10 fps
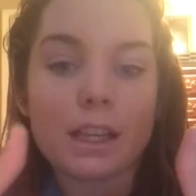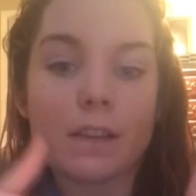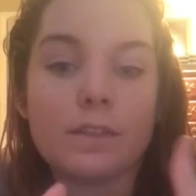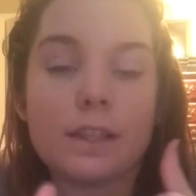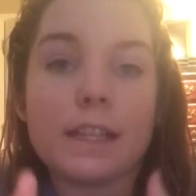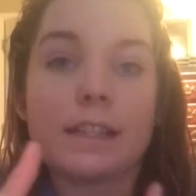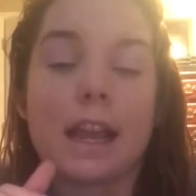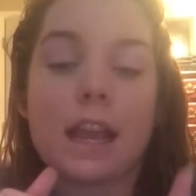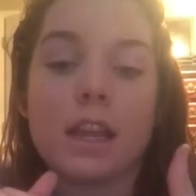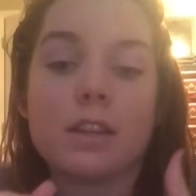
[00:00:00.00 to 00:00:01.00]
give this
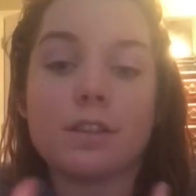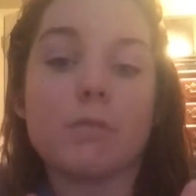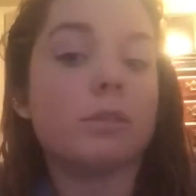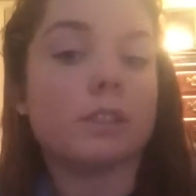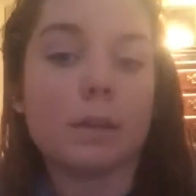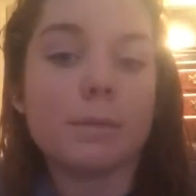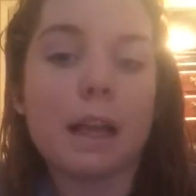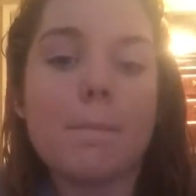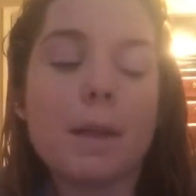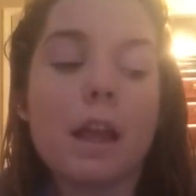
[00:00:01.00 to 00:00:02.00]
a double thumbs
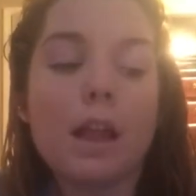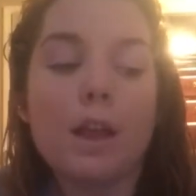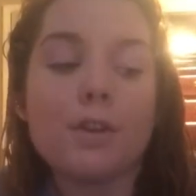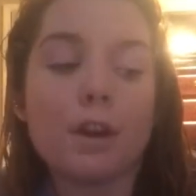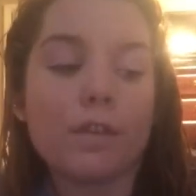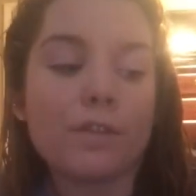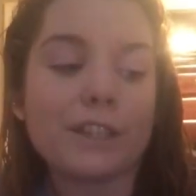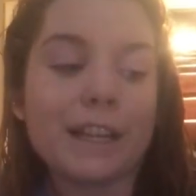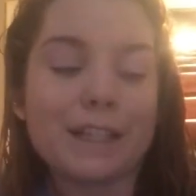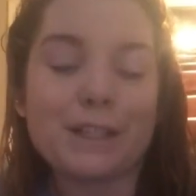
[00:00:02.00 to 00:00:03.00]
up. Don't
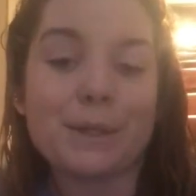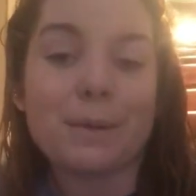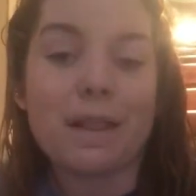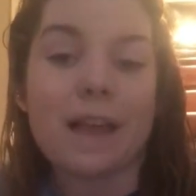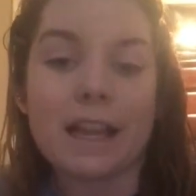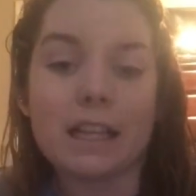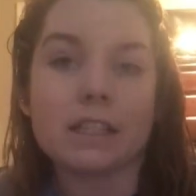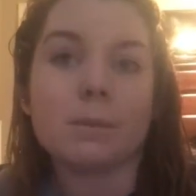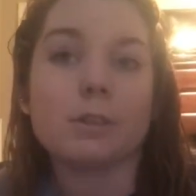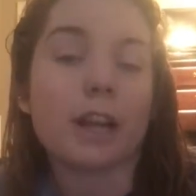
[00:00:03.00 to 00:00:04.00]
forget to like
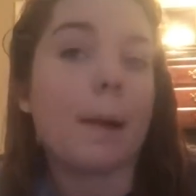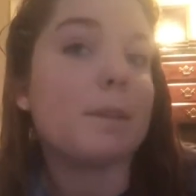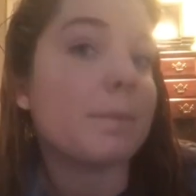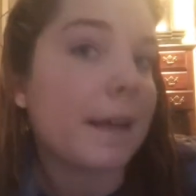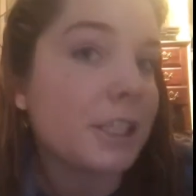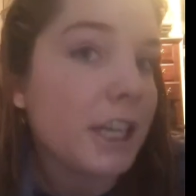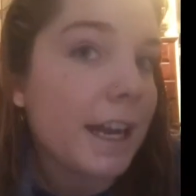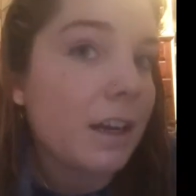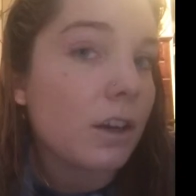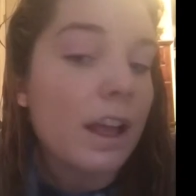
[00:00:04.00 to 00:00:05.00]
and subscribe to my
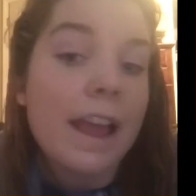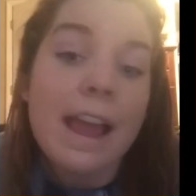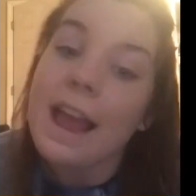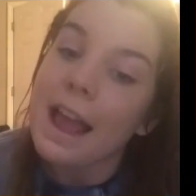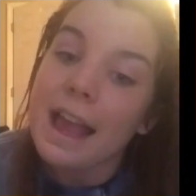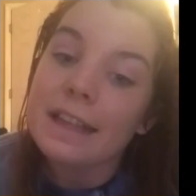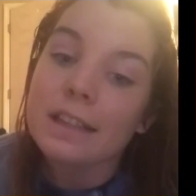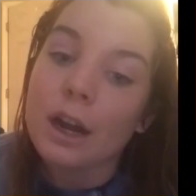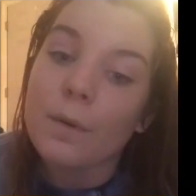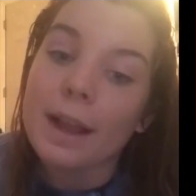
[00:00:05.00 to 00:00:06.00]
channel.
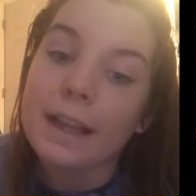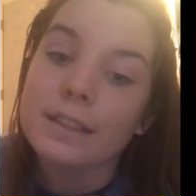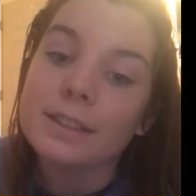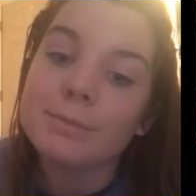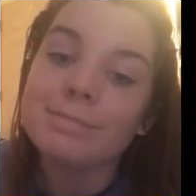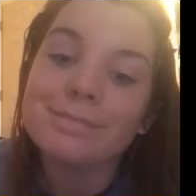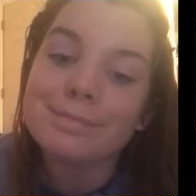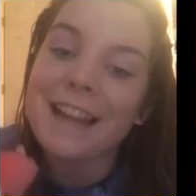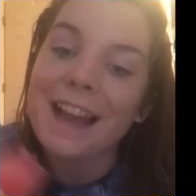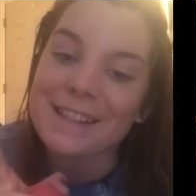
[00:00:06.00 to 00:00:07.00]
As always,
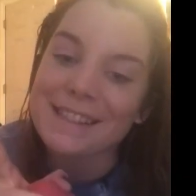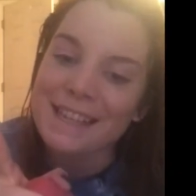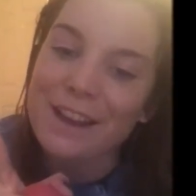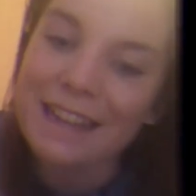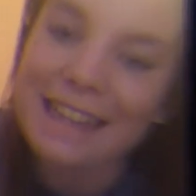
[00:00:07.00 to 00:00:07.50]
I'll see y'all